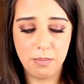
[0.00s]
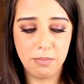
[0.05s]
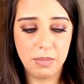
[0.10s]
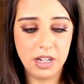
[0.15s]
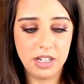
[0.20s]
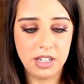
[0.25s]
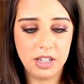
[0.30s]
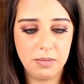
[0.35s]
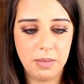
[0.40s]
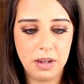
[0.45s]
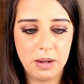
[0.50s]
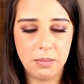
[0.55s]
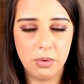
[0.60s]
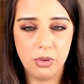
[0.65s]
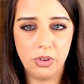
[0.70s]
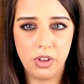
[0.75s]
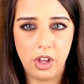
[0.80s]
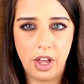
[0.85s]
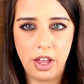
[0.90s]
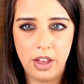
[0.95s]
meaty
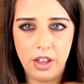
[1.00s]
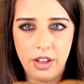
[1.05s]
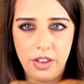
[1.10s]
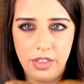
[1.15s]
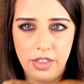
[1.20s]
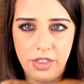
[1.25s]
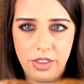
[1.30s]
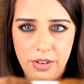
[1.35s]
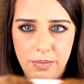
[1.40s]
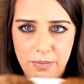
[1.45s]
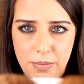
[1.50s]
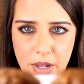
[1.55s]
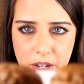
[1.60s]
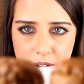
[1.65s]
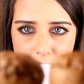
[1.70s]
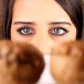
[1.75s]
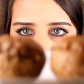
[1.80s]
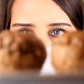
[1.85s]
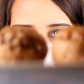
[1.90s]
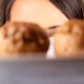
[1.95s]
meatballs are.
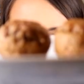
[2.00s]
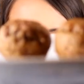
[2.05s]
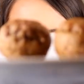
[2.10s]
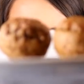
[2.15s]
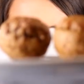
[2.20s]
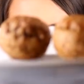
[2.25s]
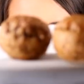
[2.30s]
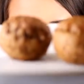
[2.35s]
But this is what